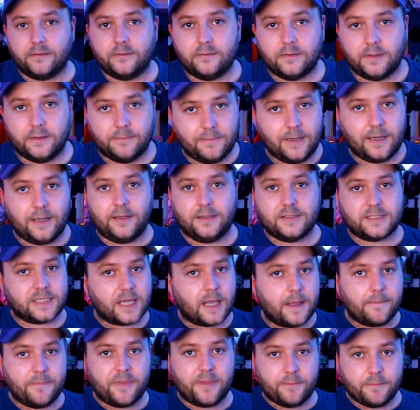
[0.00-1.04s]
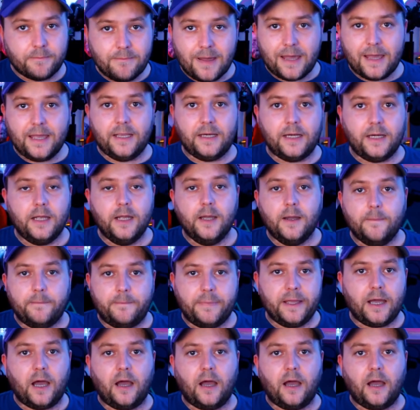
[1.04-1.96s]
As I say, the main bit,